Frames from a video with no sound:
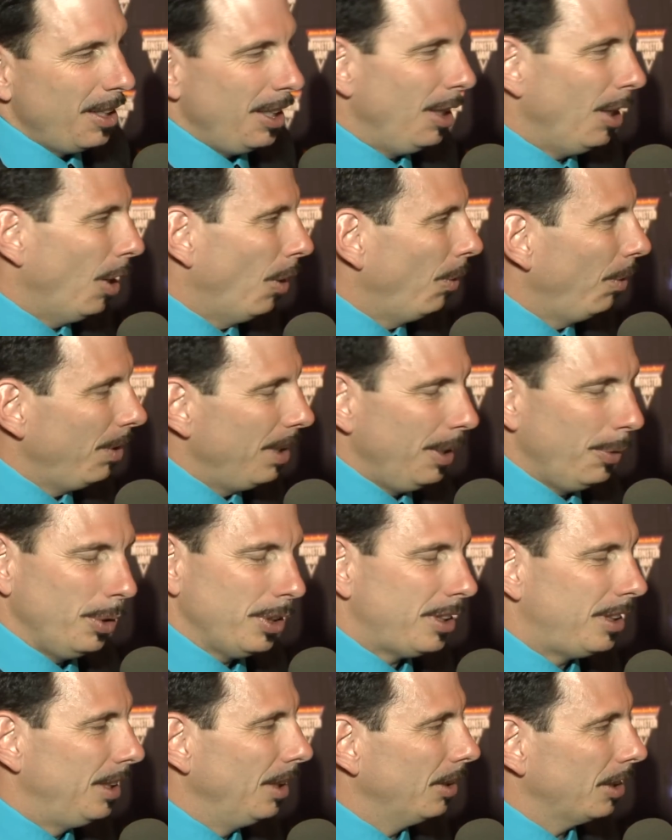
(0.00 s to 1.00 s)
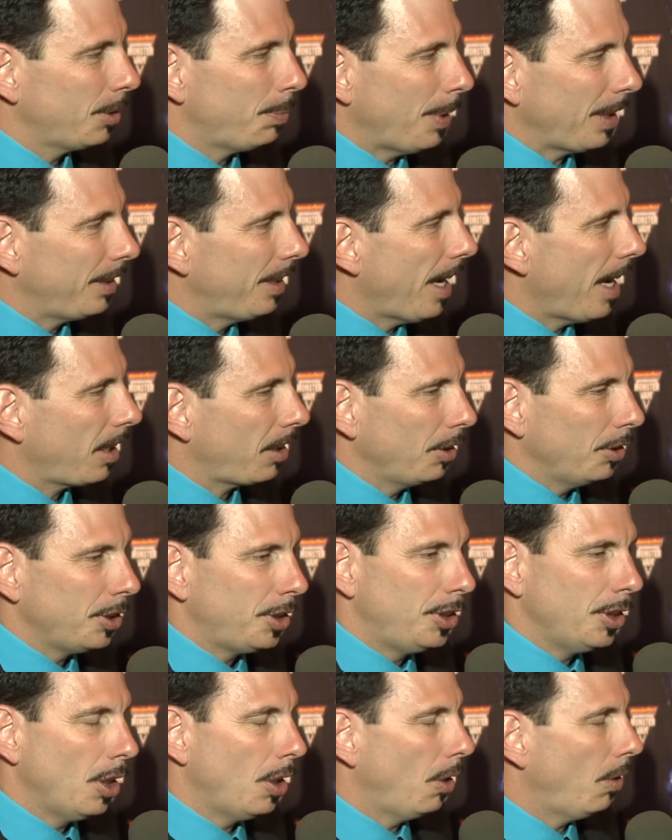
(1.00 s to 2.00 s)
you know, it was still a spectacular
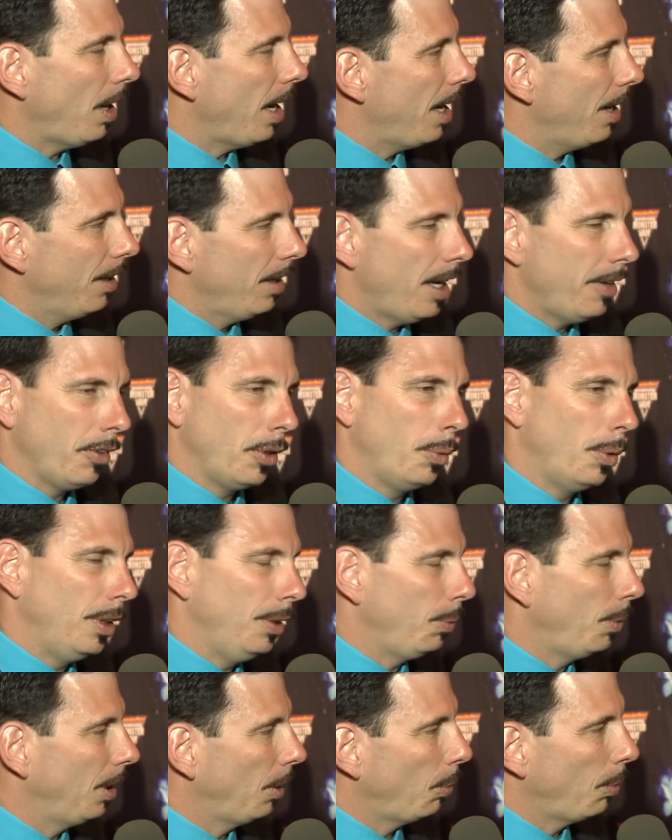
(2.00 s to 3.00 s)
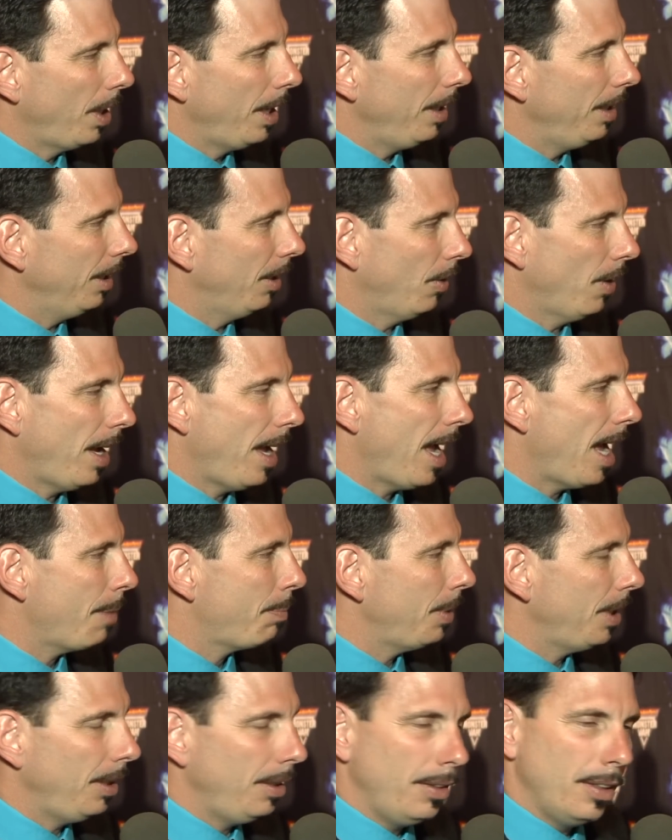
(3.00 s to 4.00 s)
show. Everyone went away, you know,
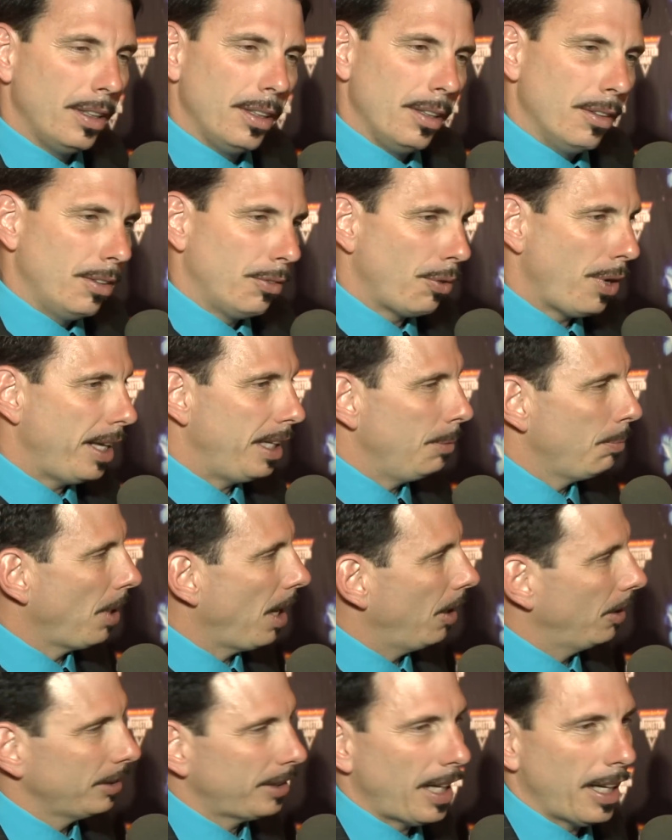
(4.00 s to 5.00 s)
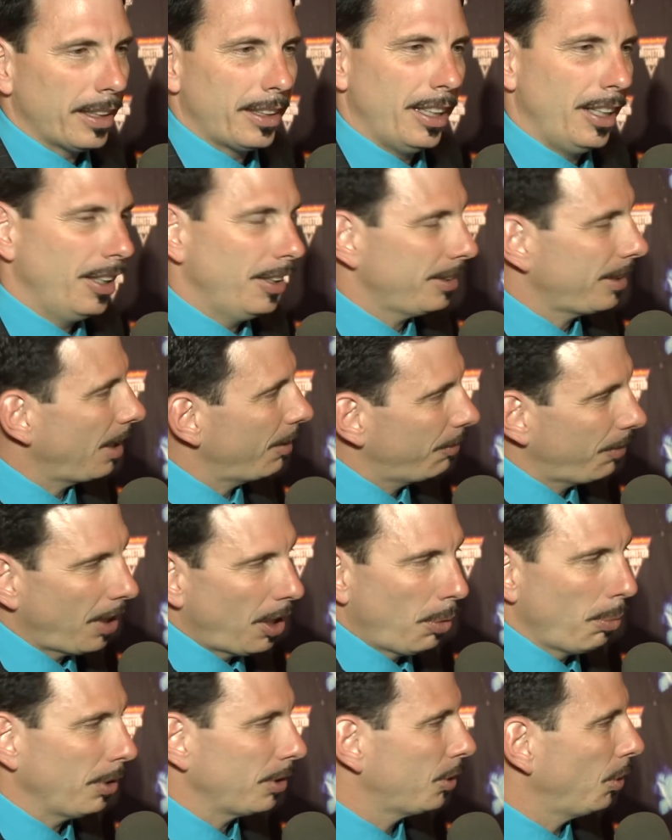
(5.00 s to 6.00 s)
happy. Randy Brown is out there. He's got
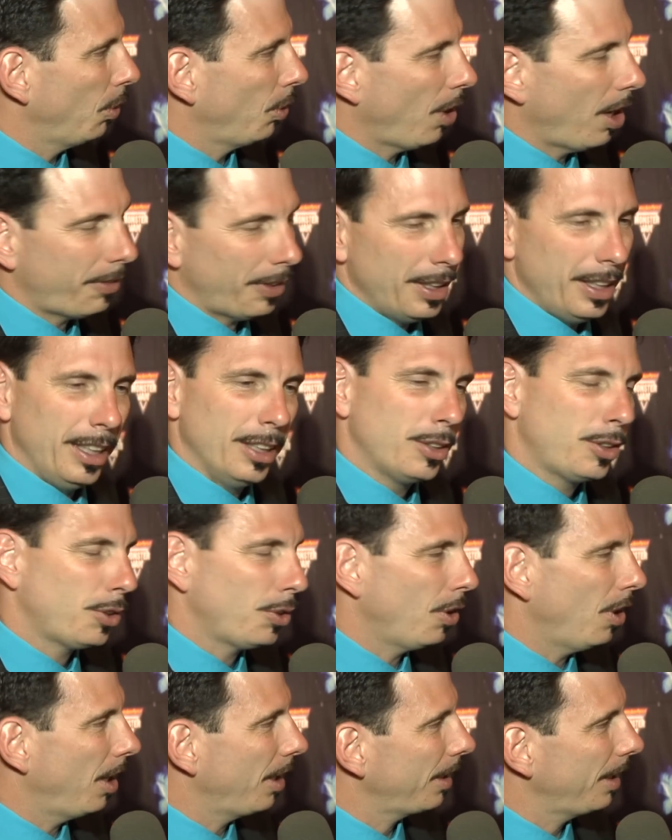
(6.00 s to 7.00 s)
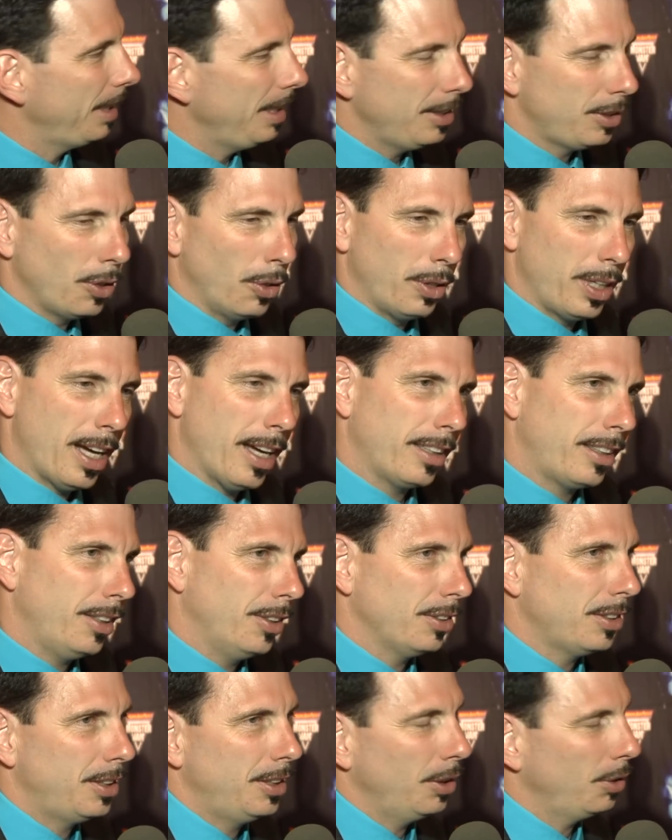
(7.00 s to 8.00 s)
fireworks going off at his truck. He's going out
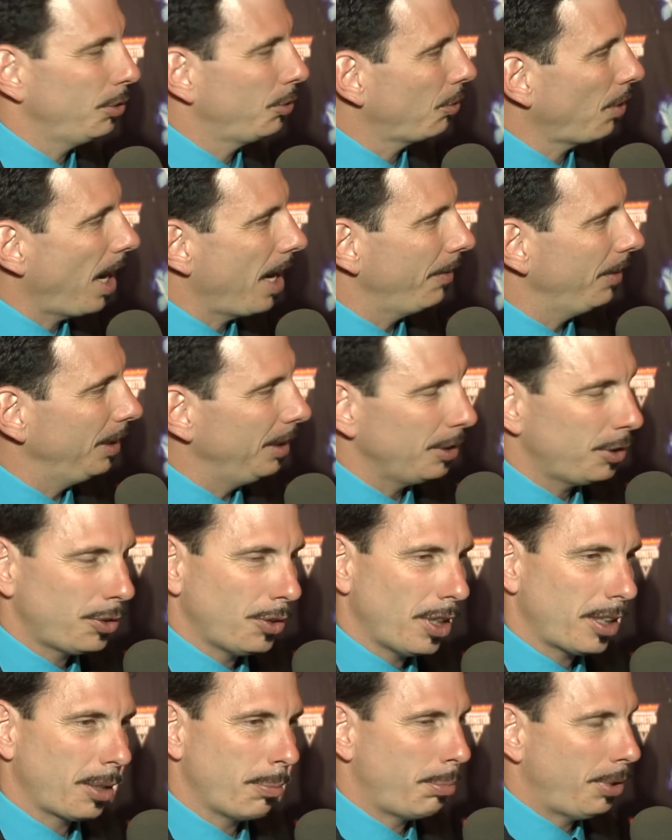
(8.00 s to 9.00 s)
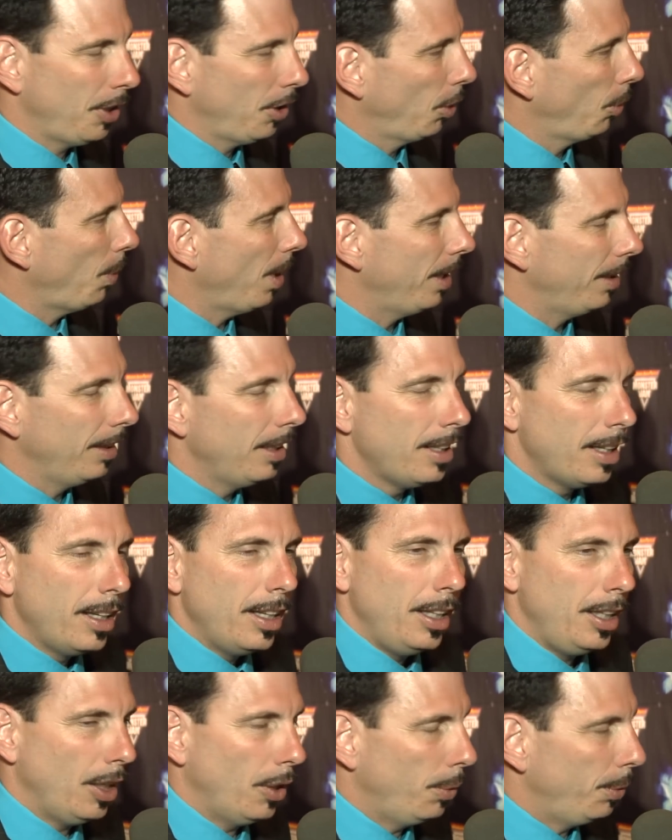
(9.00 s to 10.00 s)
there and still driving his truck and pirouetting.
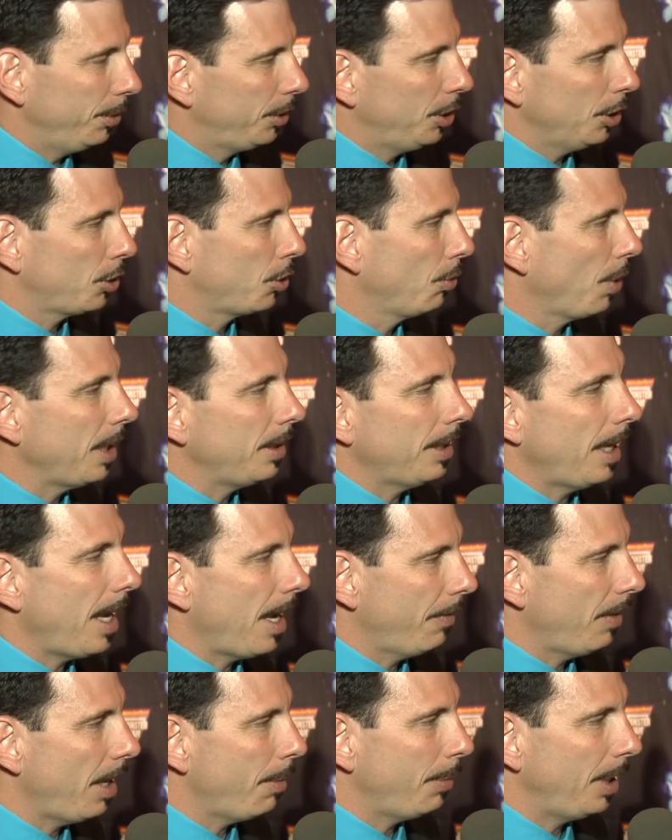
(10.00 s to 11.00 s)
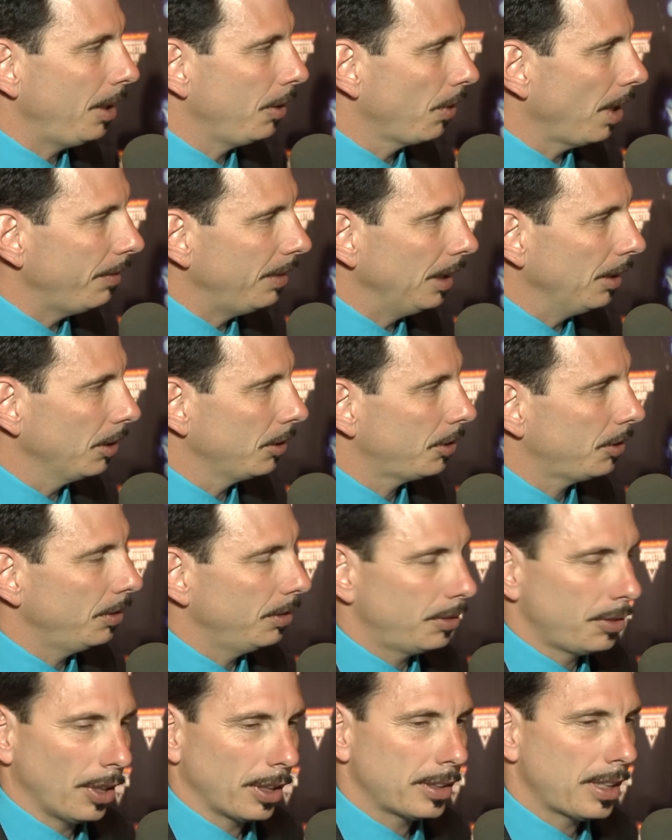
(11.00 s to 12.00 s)
You know, it was just great to have that many Grave Digger
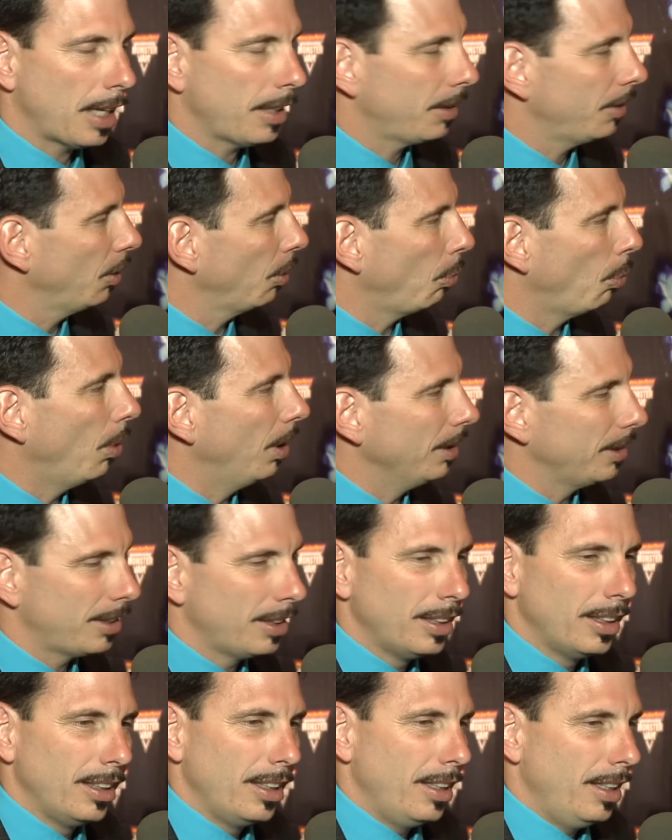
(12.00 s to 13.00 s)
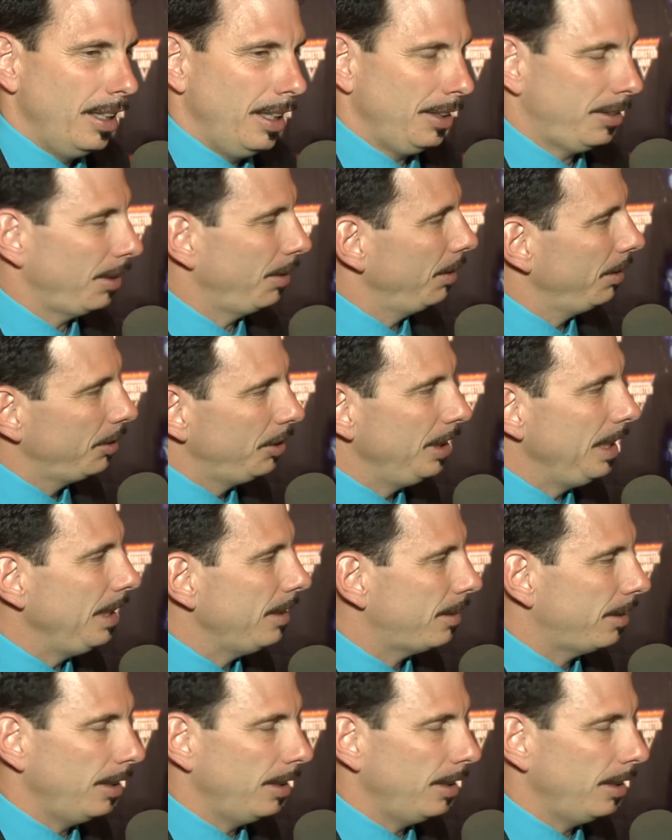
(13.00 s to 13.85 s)
trucks out there at once. It's a neat